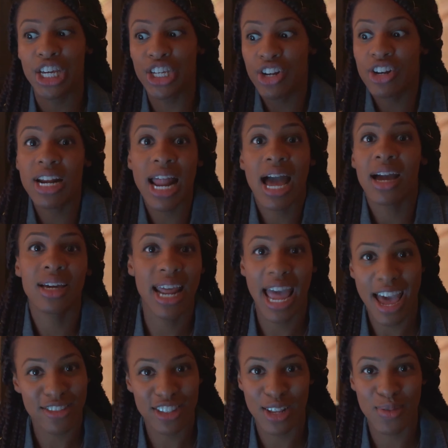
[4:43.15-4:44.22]
you're not going to
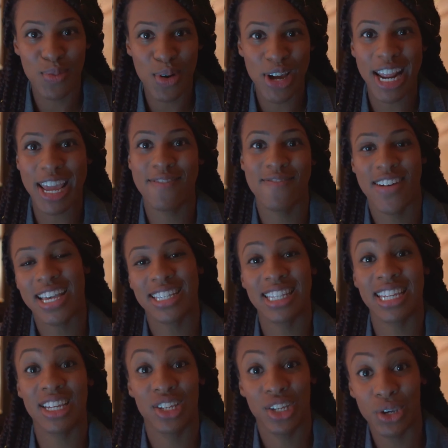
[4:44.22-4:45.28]
have someone invest
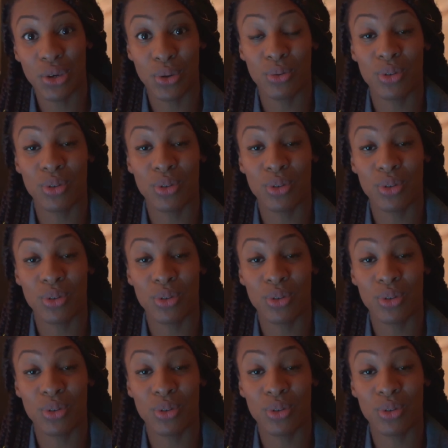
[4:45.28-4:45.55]
in you.